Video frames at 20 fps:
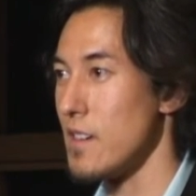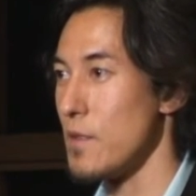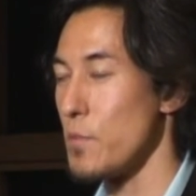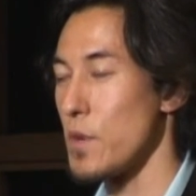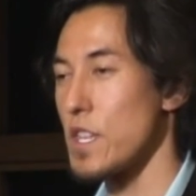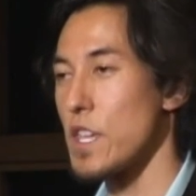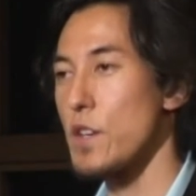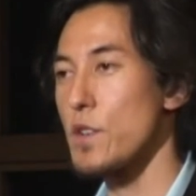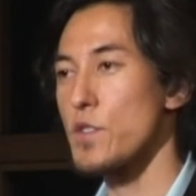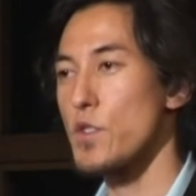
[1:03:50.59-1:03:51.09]

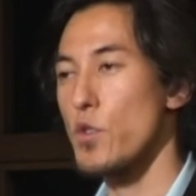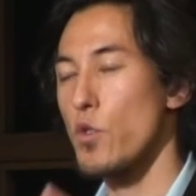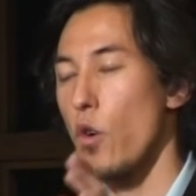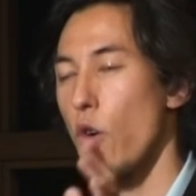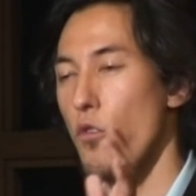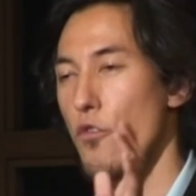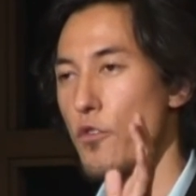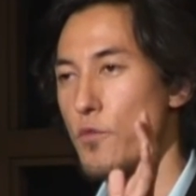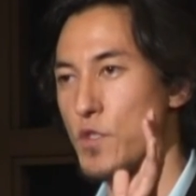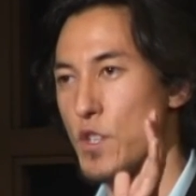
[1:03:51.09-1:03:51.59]
but here's a
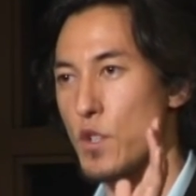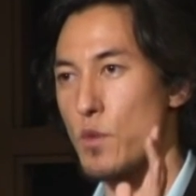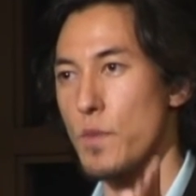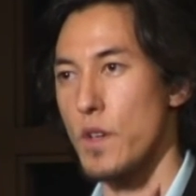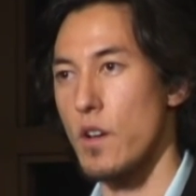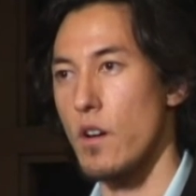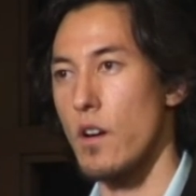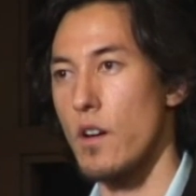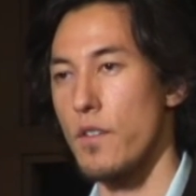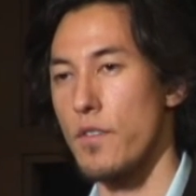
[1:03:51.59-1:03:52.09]
quote from General
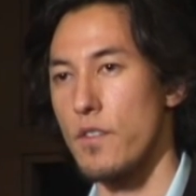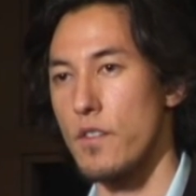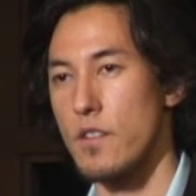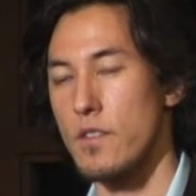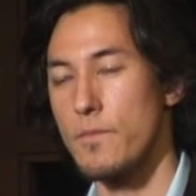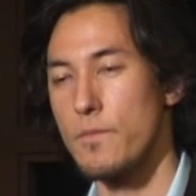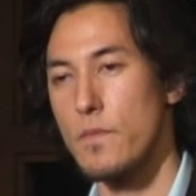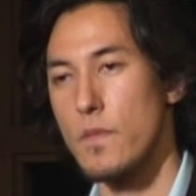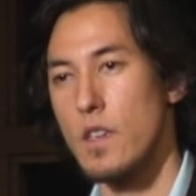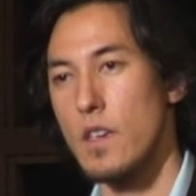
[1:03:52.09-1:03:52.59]
MacArthur.
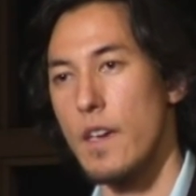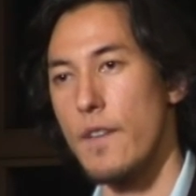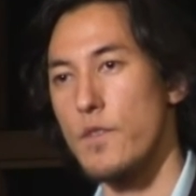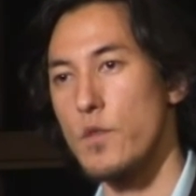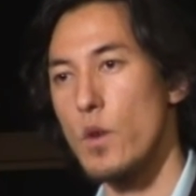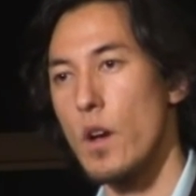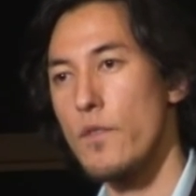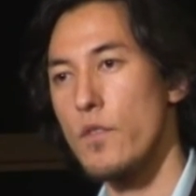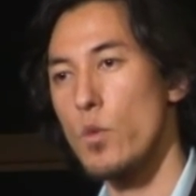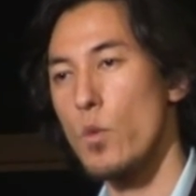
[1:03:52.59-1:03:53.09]
If
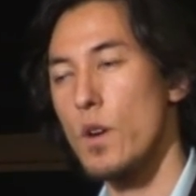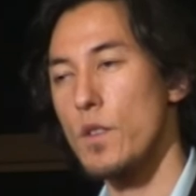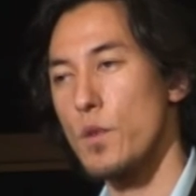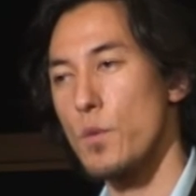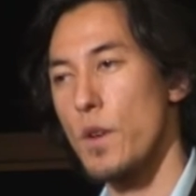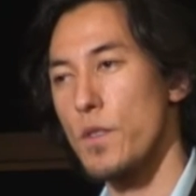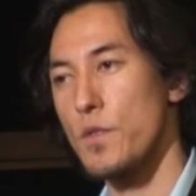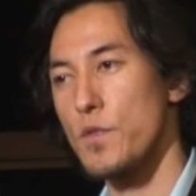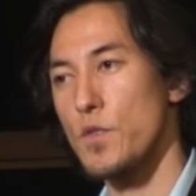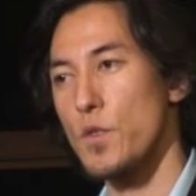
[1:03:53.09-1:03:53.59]
you ever wonder
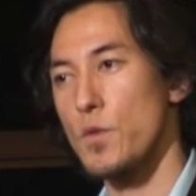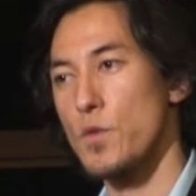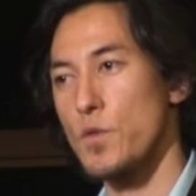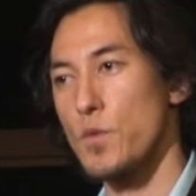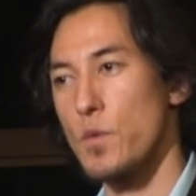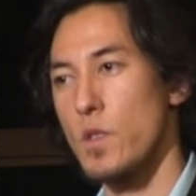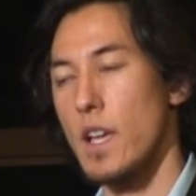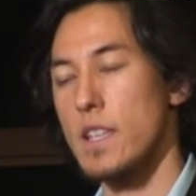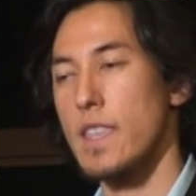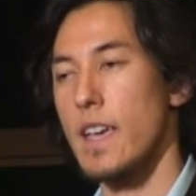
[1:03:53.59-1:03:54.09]
whether soldiers
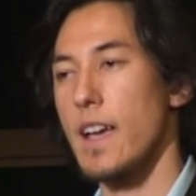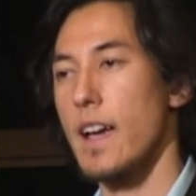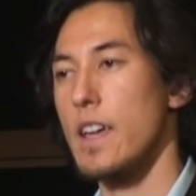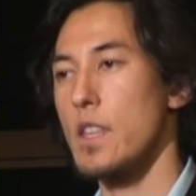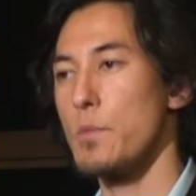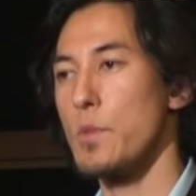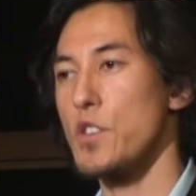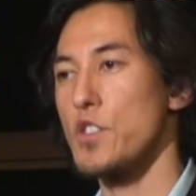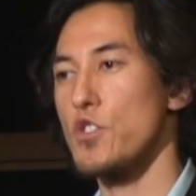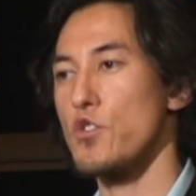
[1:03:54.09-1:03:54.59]
would like that kind
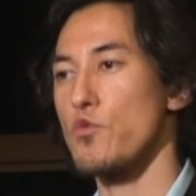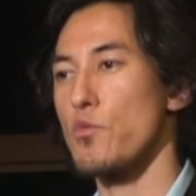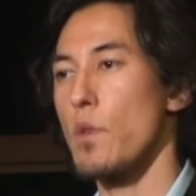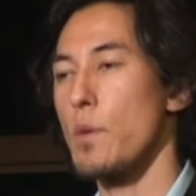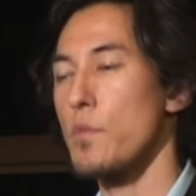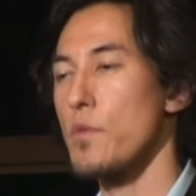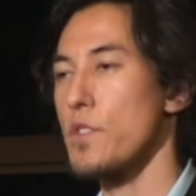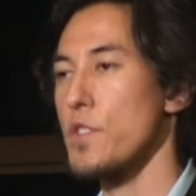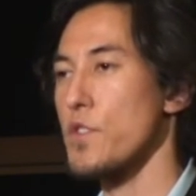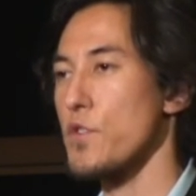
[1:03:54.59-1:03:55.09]
of mission,
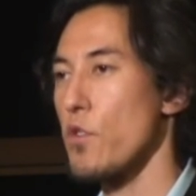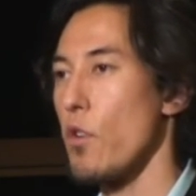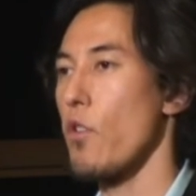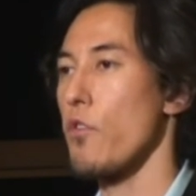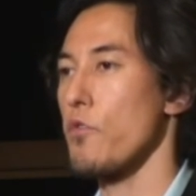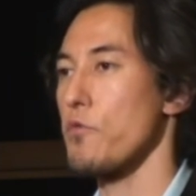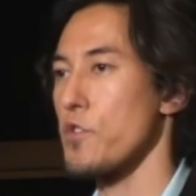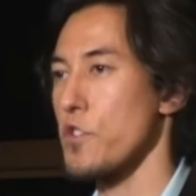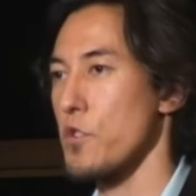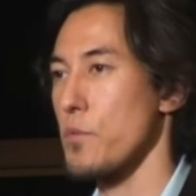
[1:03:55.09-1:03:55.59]
remember this quote
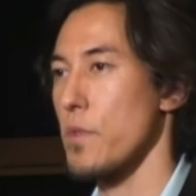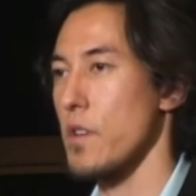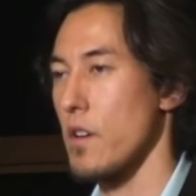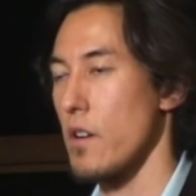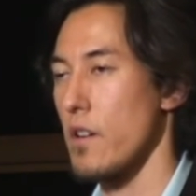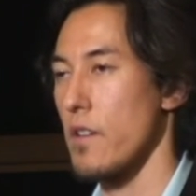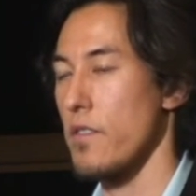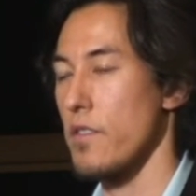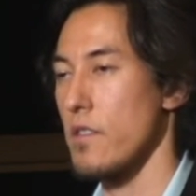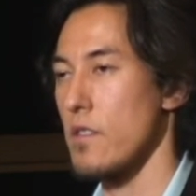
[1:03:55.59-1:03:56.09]
from General
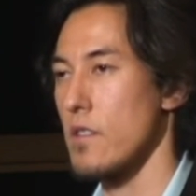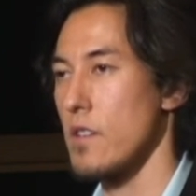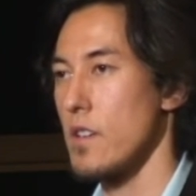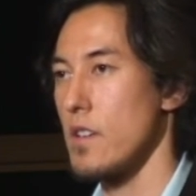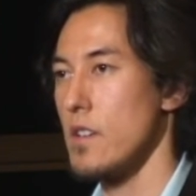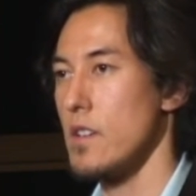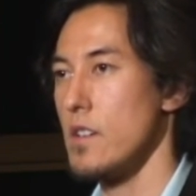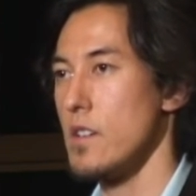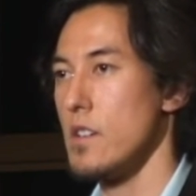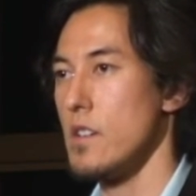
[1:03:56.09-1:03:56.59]
MacArthur.
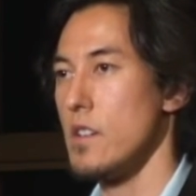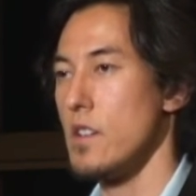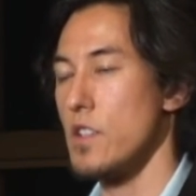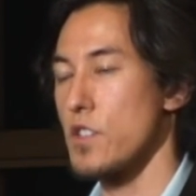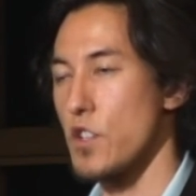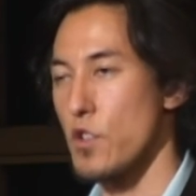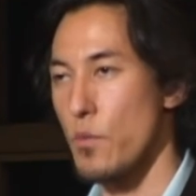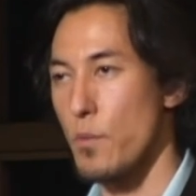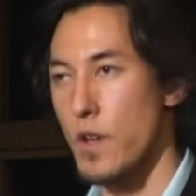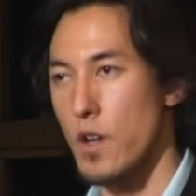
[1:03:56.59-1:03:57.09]

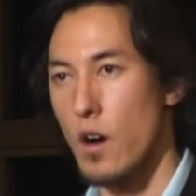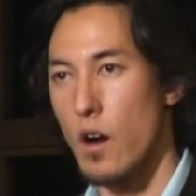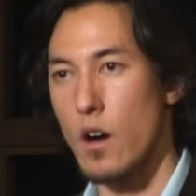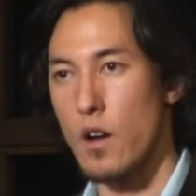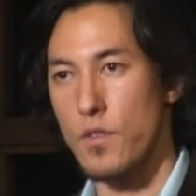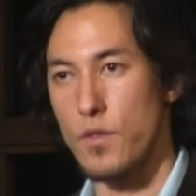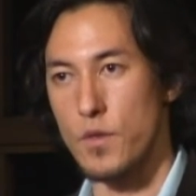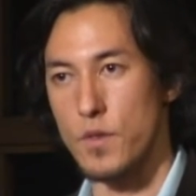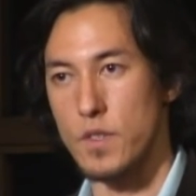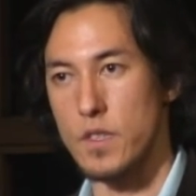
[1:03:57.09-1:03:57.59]
General
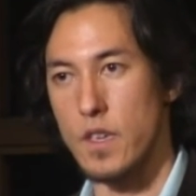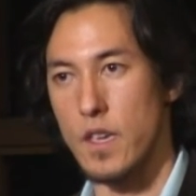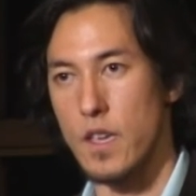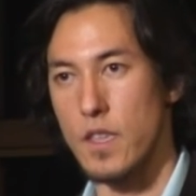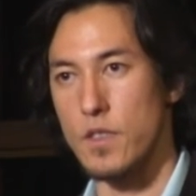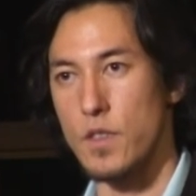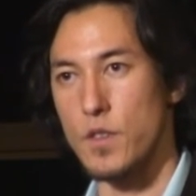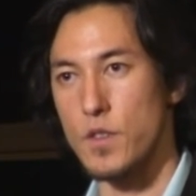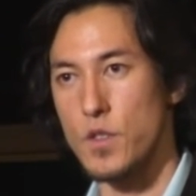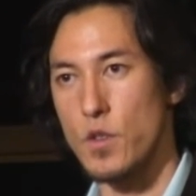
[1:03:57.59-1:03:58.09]
MacArthur
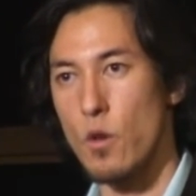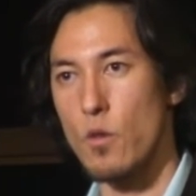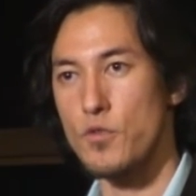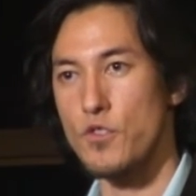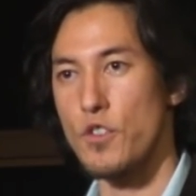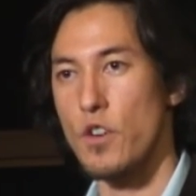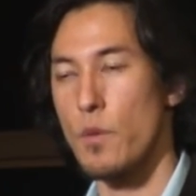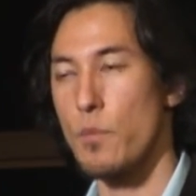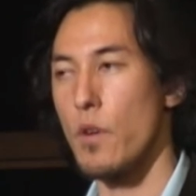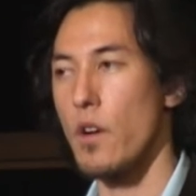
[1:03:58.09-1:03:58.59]
said, The
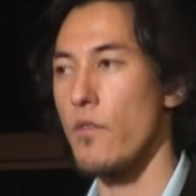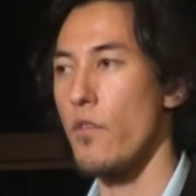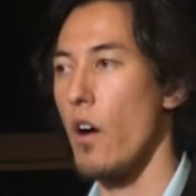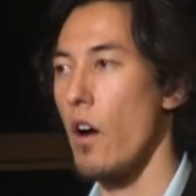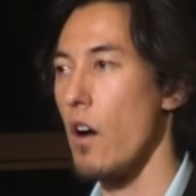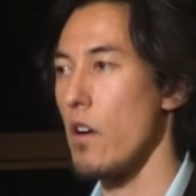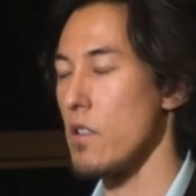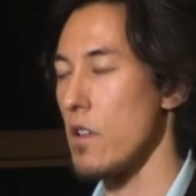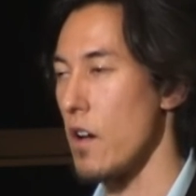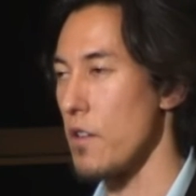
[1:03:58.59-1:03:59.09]
soldier above
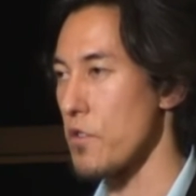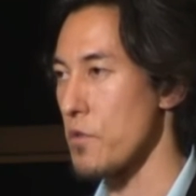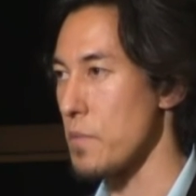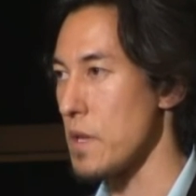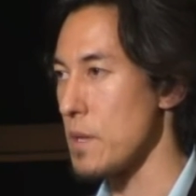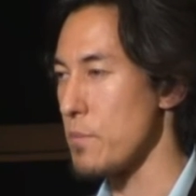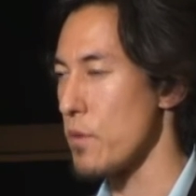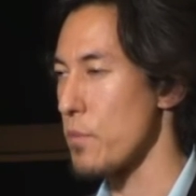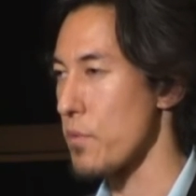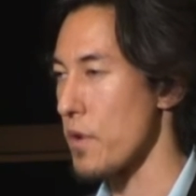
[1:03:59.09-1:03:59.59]
all other
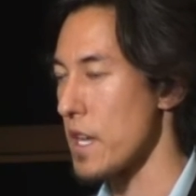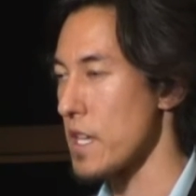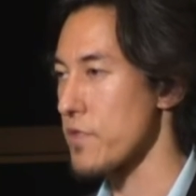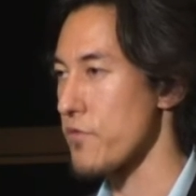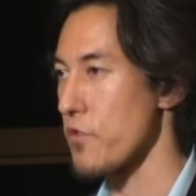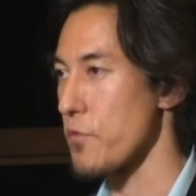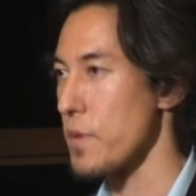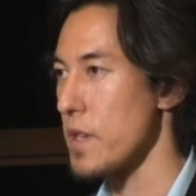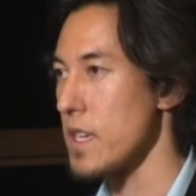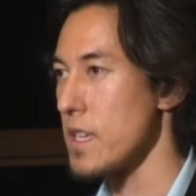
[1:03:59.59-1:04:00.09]
people prays
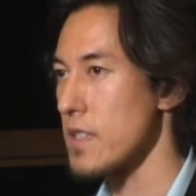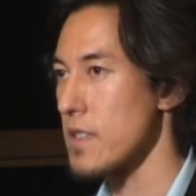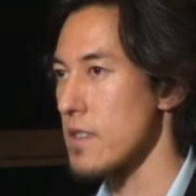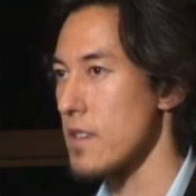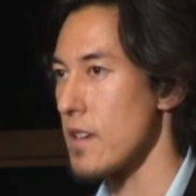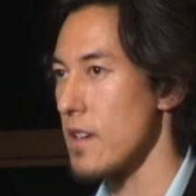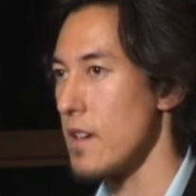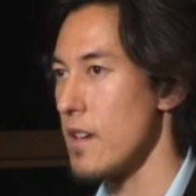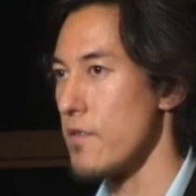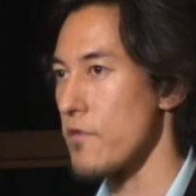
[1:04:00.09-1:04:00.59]
for peace,
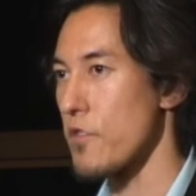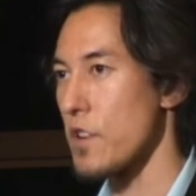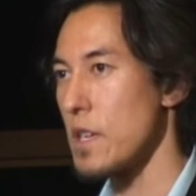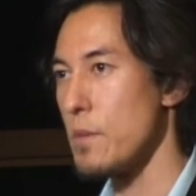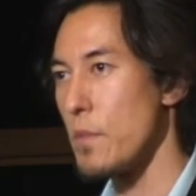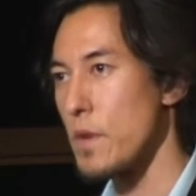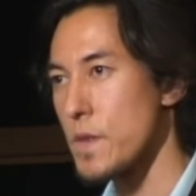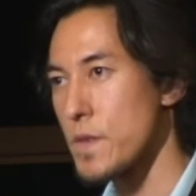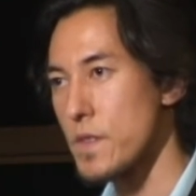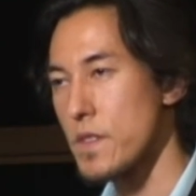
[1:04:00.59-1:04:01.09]
for he
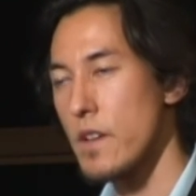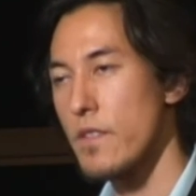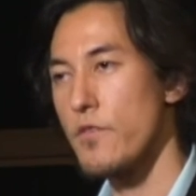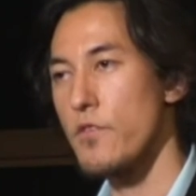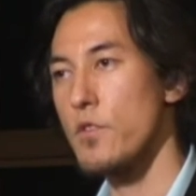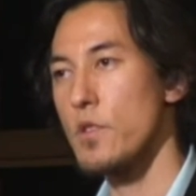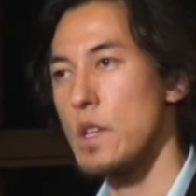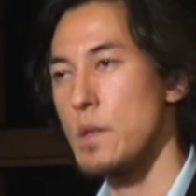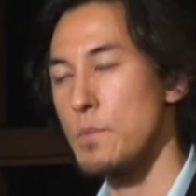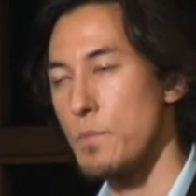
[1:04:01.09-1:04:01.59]
must
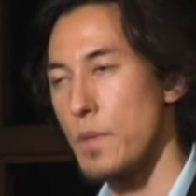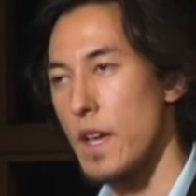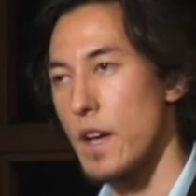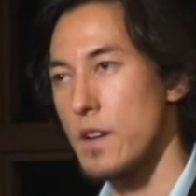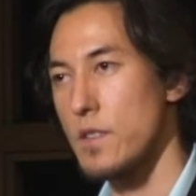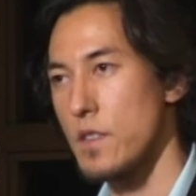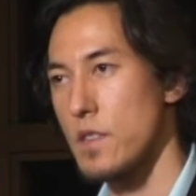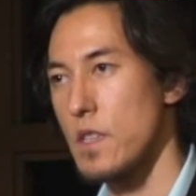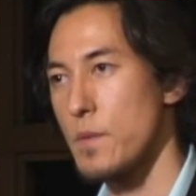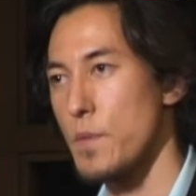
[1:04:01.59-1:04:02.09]
suffer and bear
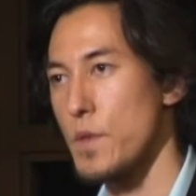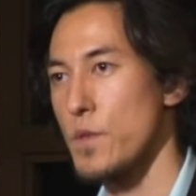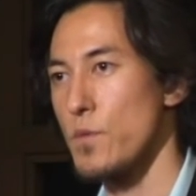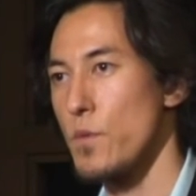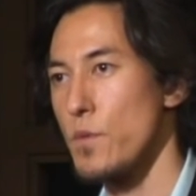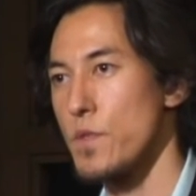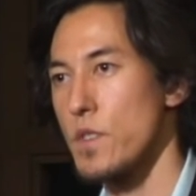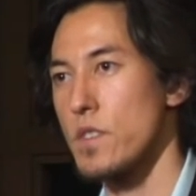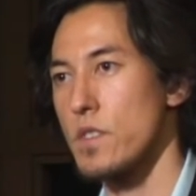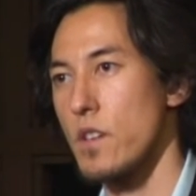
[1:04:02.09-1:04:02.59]
the deepest
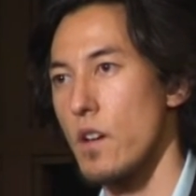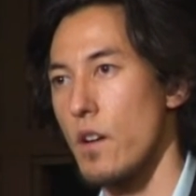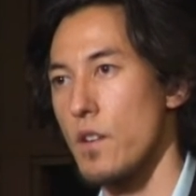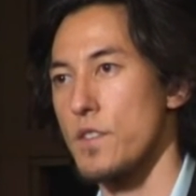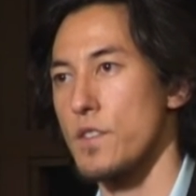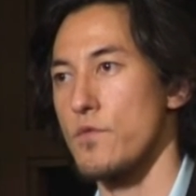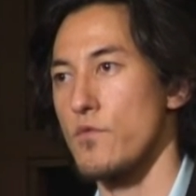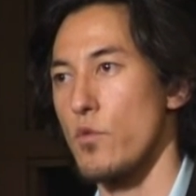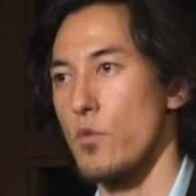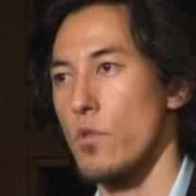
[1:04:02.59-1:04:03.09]
wounds and scars
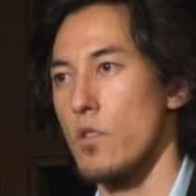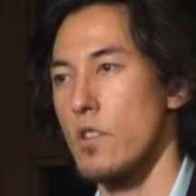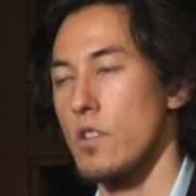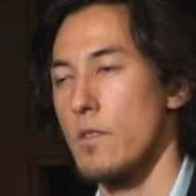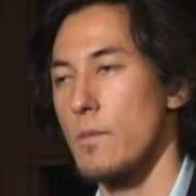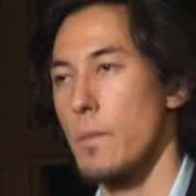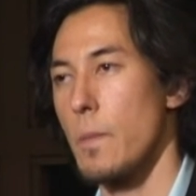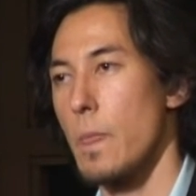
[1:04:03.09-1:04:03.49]
of war.